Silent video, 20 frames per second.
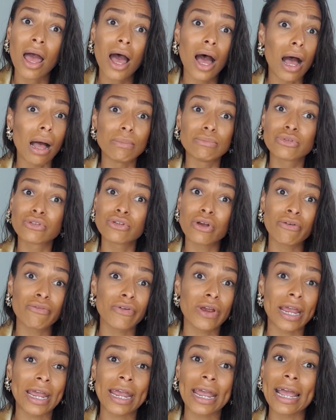I'm
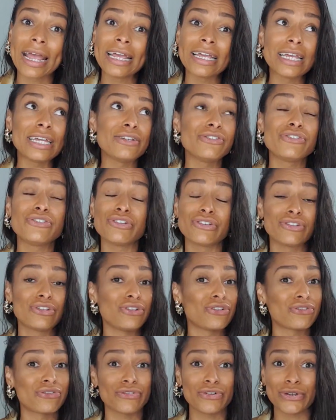sorry, it's just the
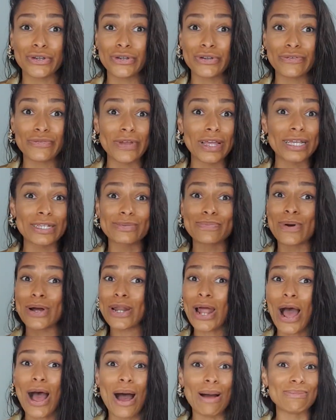truth.
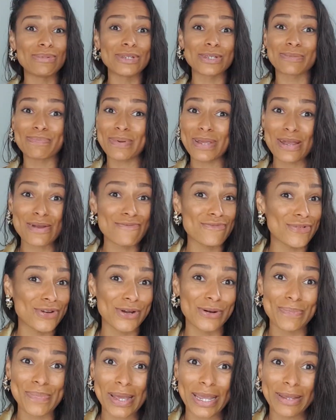I'm just being
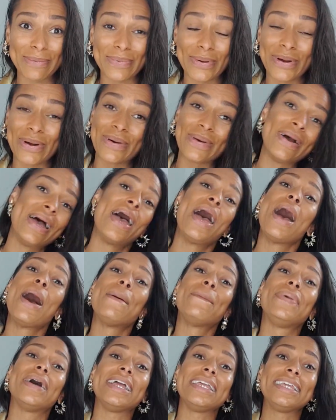real, people.
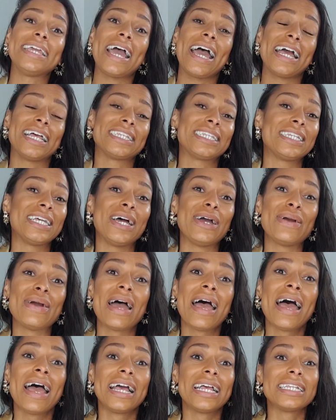But yeah, so
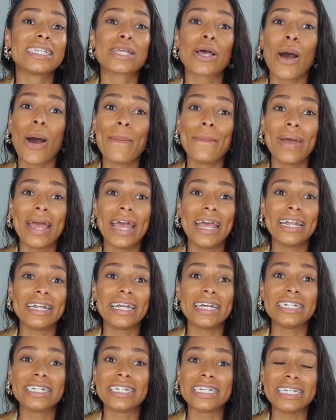
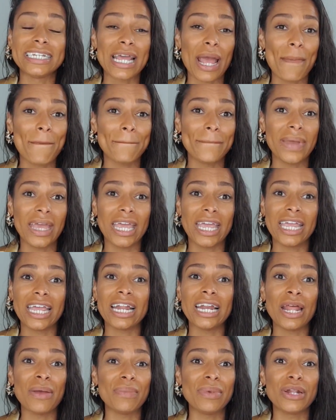comment, DM me,
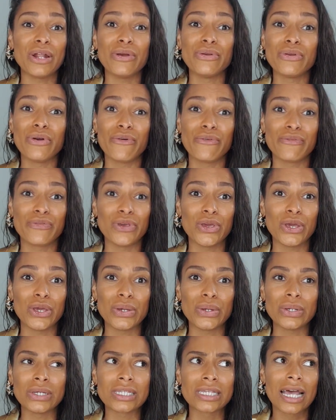let me know your
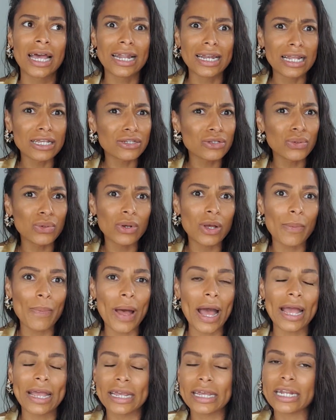views. Let's talk
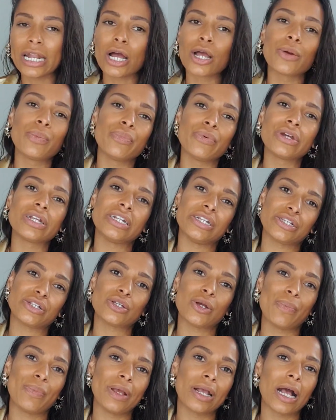about it, and I could bring this
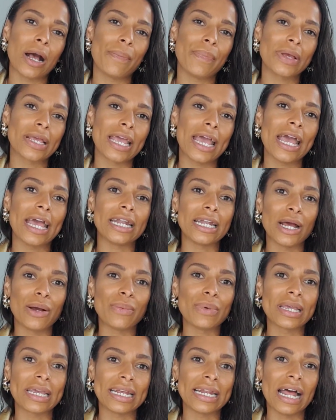topic up again and
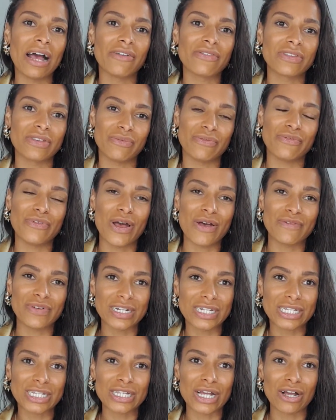we can have some further
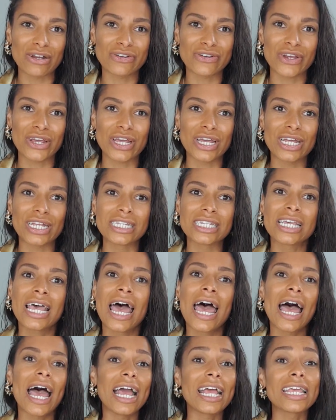discussions.
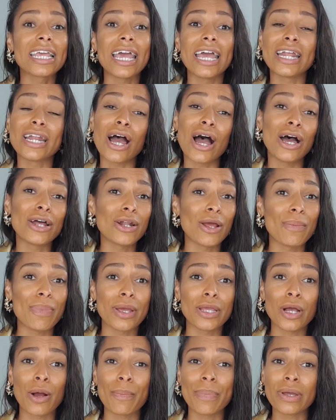Again, I don't pay
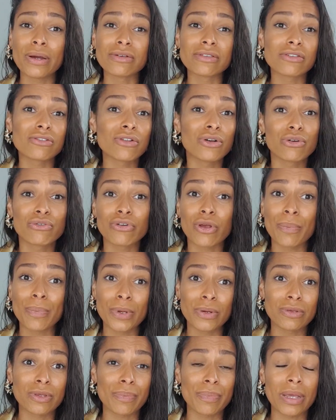your bills. As long as your
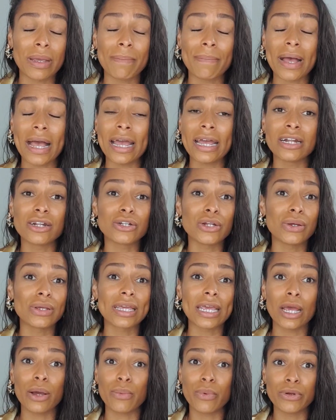bills are being paid, I don't
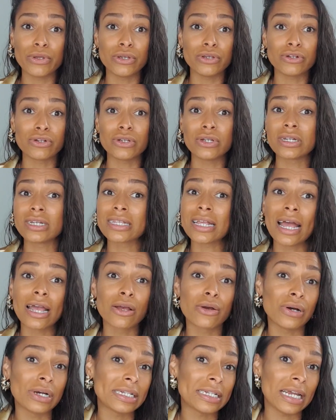care what you do, because I ain't
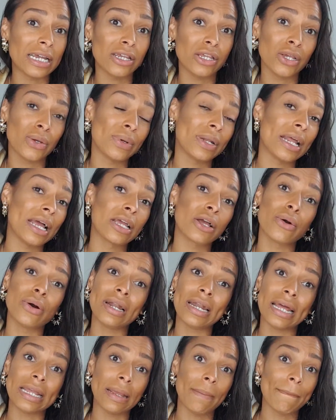got to date you and I ain't got to
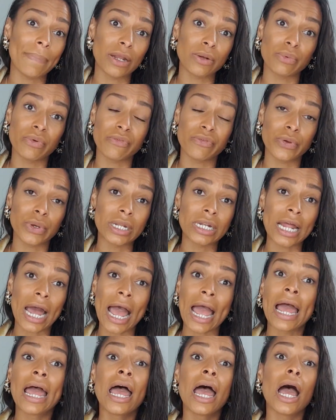lay in bed with you at
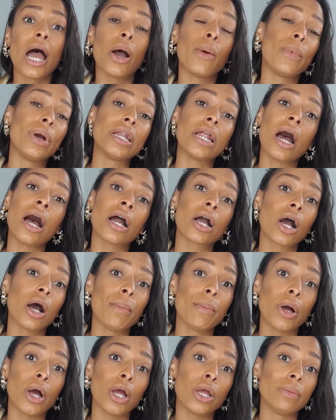night. And when I come
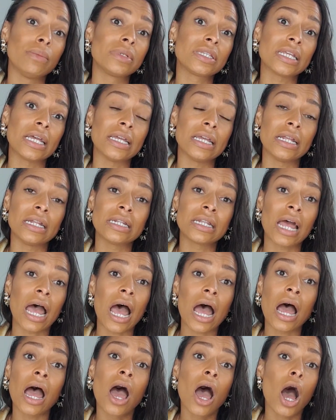home saying
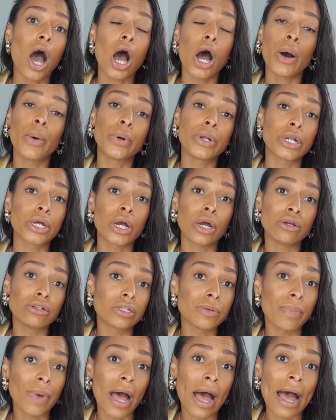that I want to go to
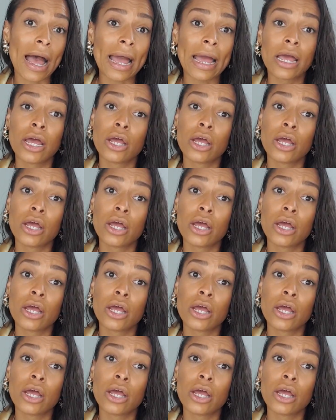Dubai,